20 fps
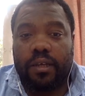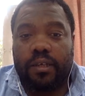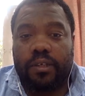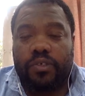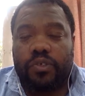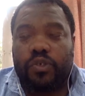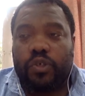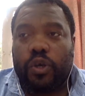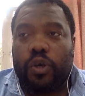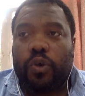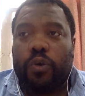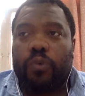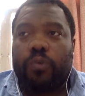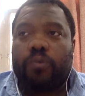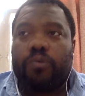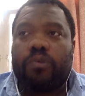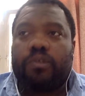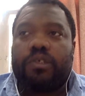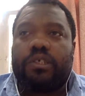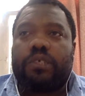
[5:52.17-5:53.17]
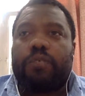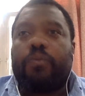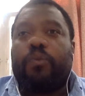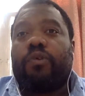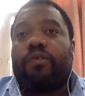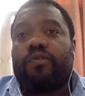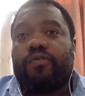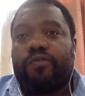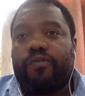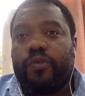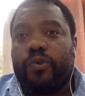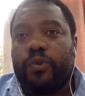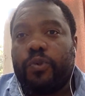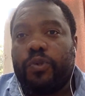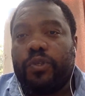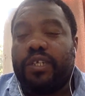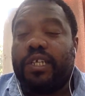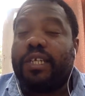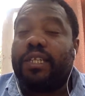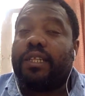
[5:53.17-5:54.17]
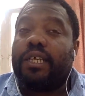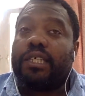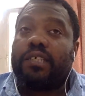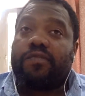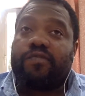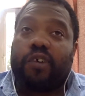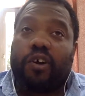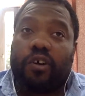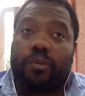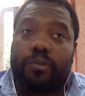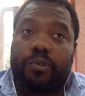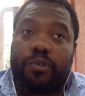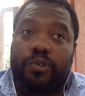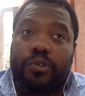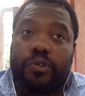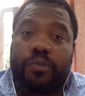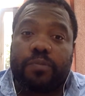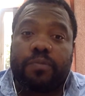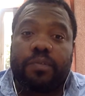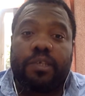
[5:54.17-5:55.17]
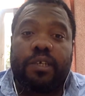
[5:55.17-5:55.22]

So, with this more food, you need less farmers.